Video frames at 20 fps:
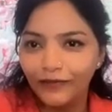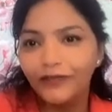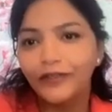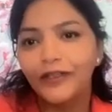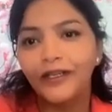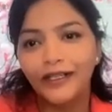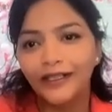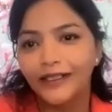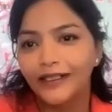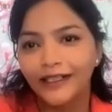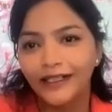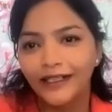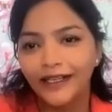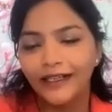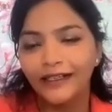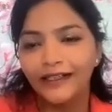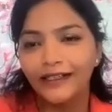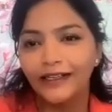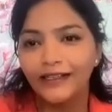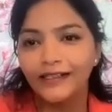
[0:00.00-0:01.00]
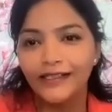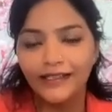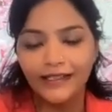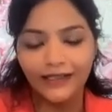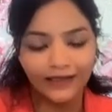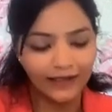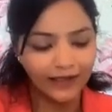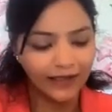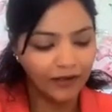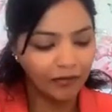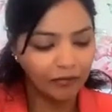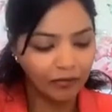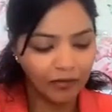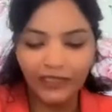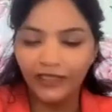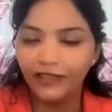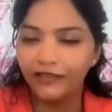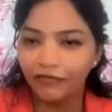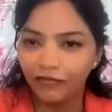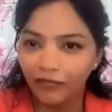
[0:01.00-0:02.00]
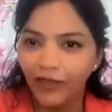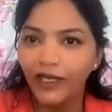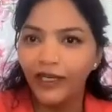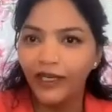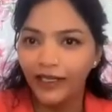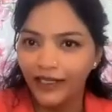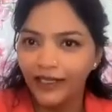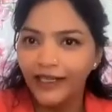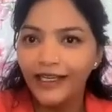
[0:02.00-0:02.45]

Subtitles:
figure the correct answer, believe me.